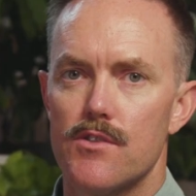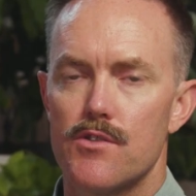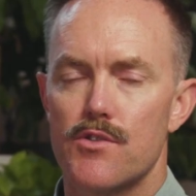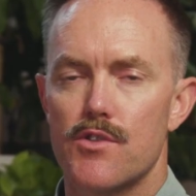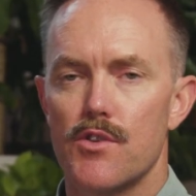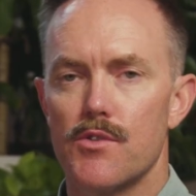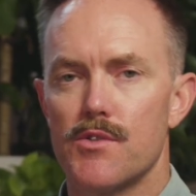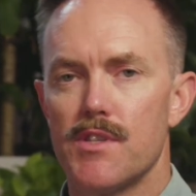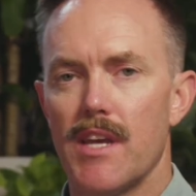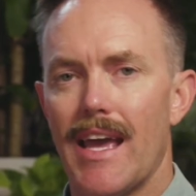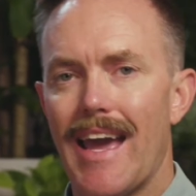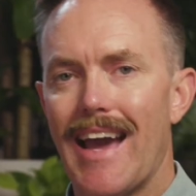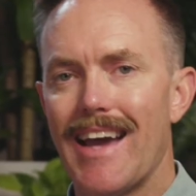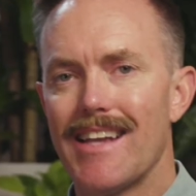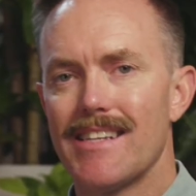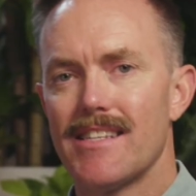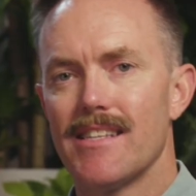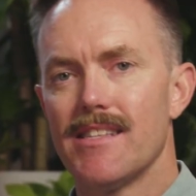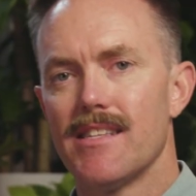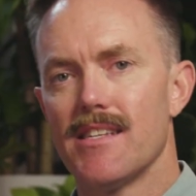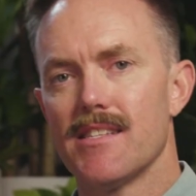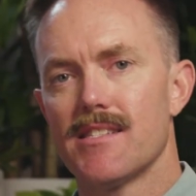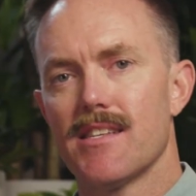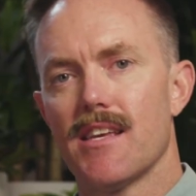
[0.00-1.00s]
So to add
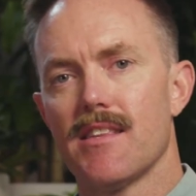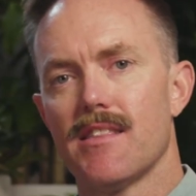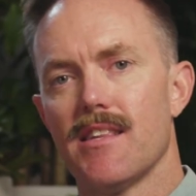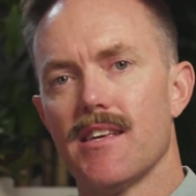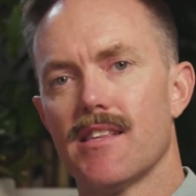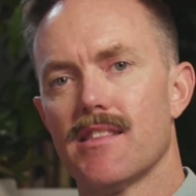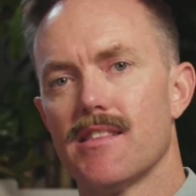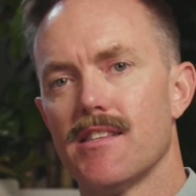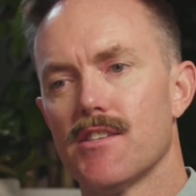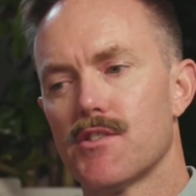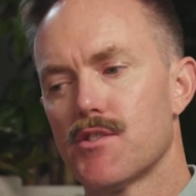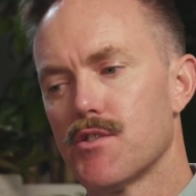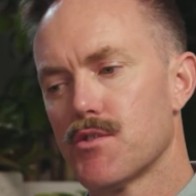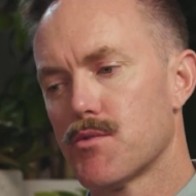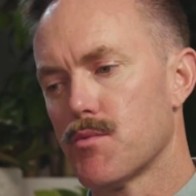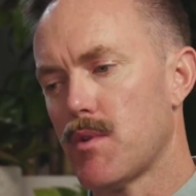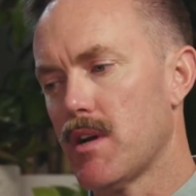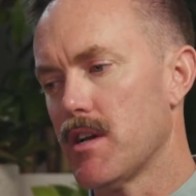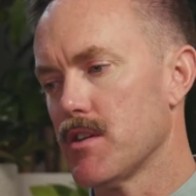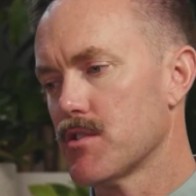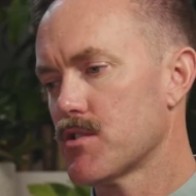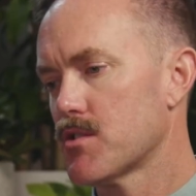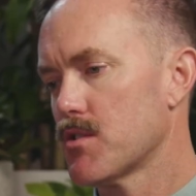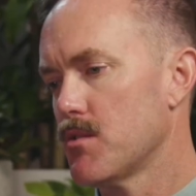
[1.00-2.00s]
to this, I think this is
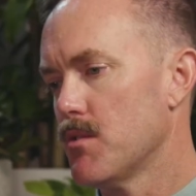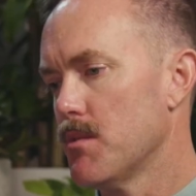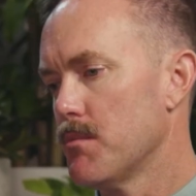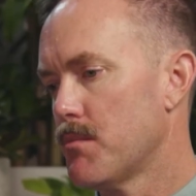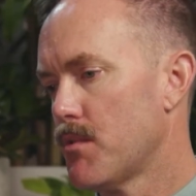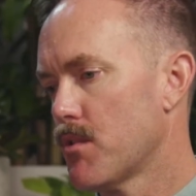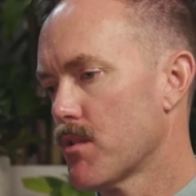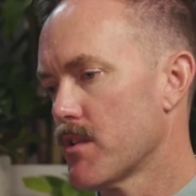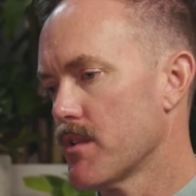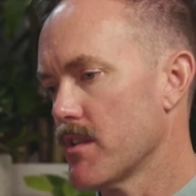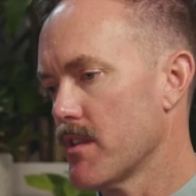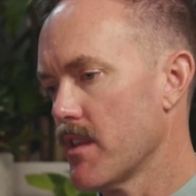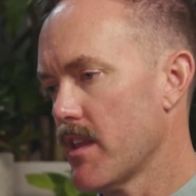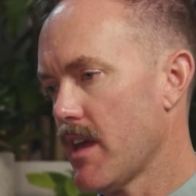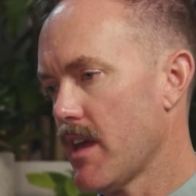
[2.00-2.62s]
why it's so important